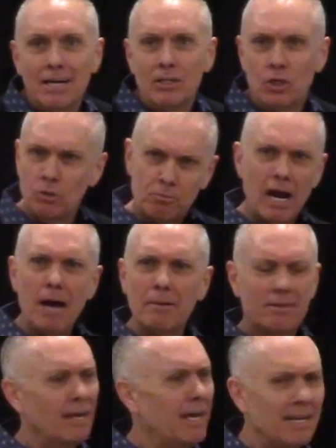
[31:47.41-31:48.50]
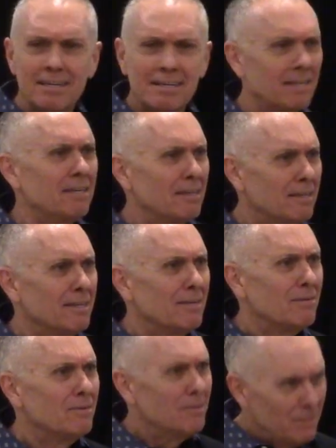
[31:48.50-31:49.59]
you probably think,
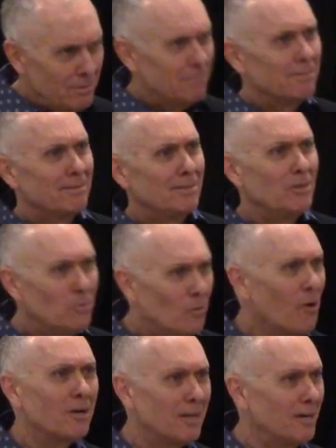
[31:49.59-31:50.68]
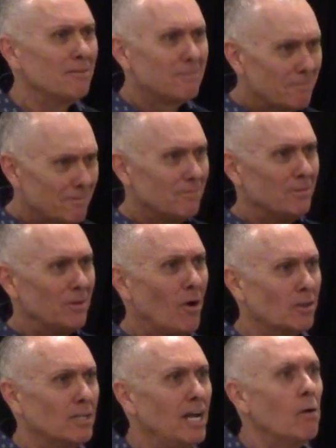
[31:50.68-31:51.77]
you work here, you
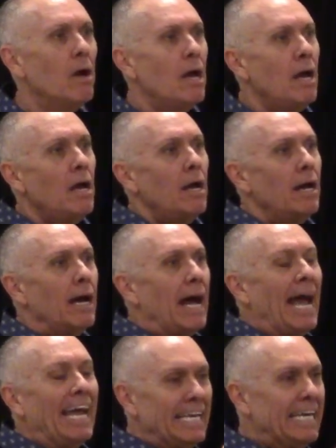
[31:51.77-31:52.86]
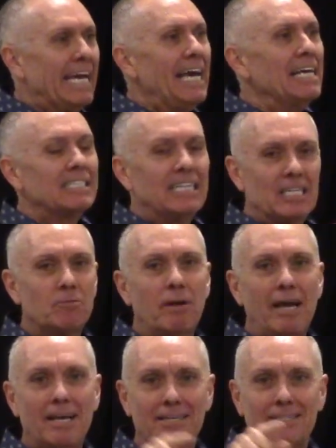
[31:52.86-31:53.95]
ought to know. A guest
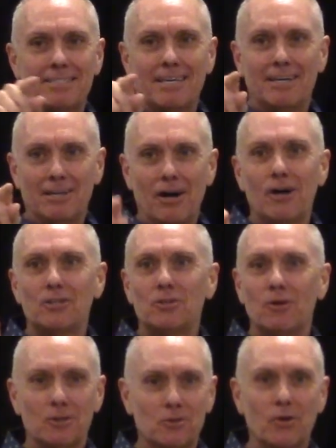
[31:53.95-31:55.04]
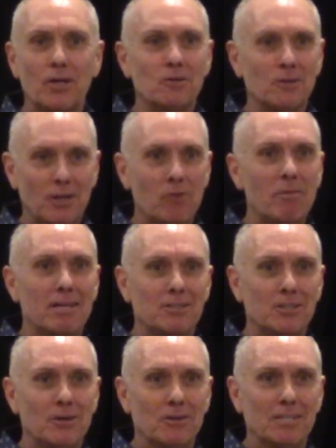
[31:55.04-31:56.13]
expects an usher or a greeter to know about the
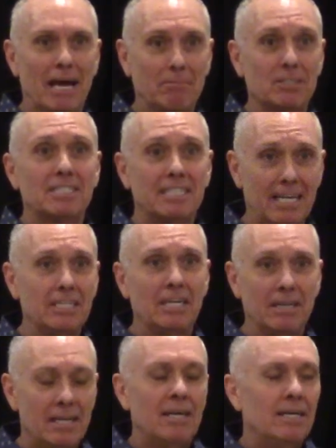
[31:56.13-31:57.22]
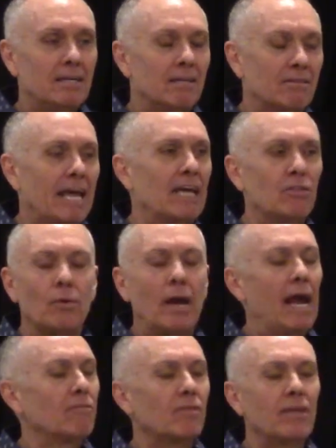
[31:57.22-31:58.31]
church. And I'm just telling you, think through
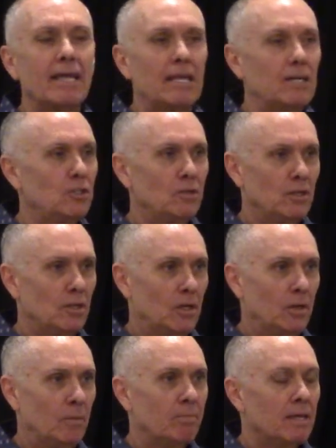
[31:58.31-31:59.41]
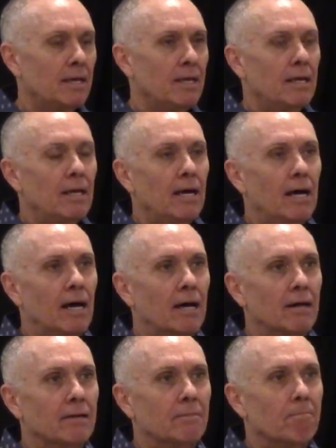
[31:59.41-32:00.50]
everything that you do. Uh,